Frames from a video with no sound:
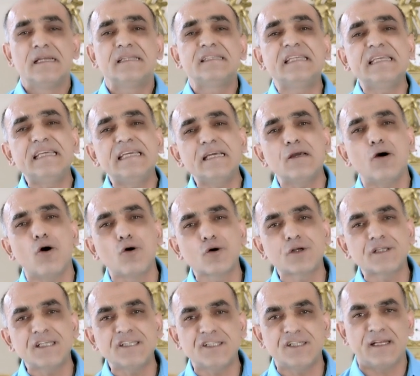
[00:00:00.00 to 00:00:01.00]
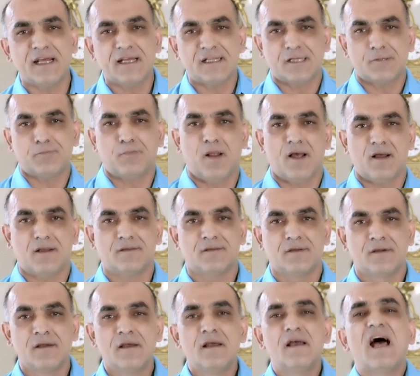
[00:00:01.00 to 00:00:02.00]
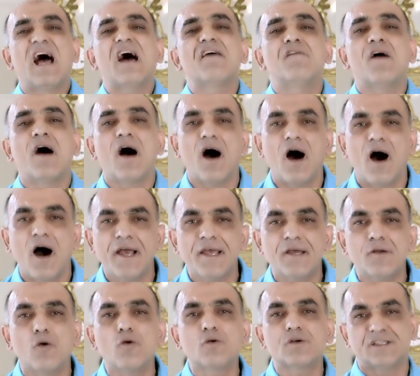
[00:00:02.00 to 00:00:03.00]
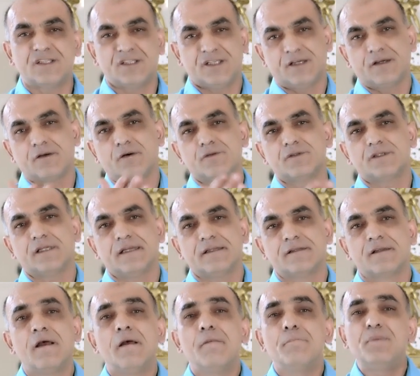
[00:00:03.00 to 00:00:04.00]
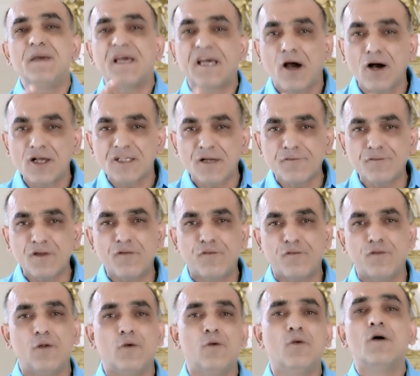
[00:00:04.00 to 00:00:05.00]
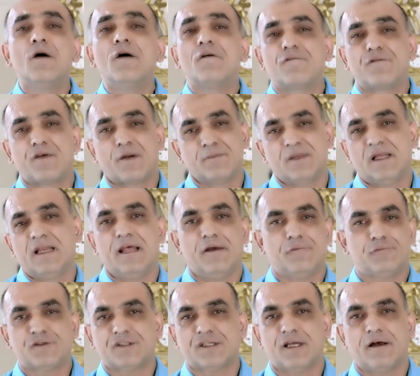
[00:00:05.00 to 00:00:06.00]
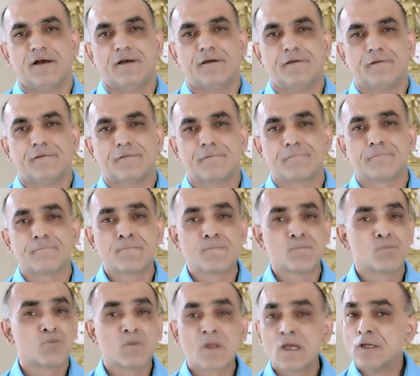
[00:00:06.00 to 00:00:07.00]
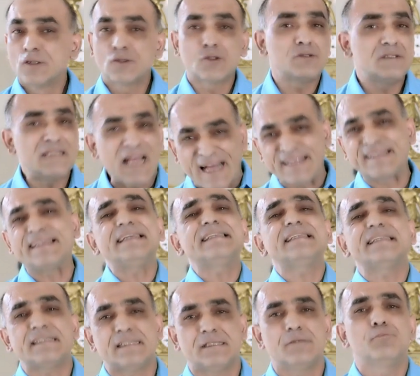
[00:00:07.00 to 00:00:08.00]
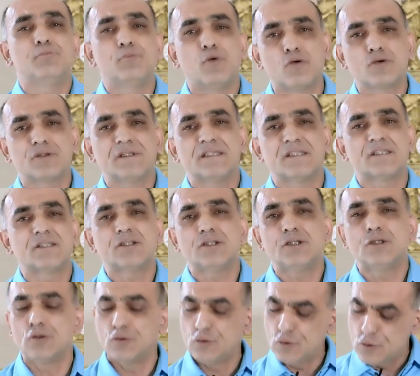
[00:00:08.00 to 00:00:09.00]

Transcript: deoxygenated blood, have a higher oxygen content because of the flow from the left side. So that is its importance to you.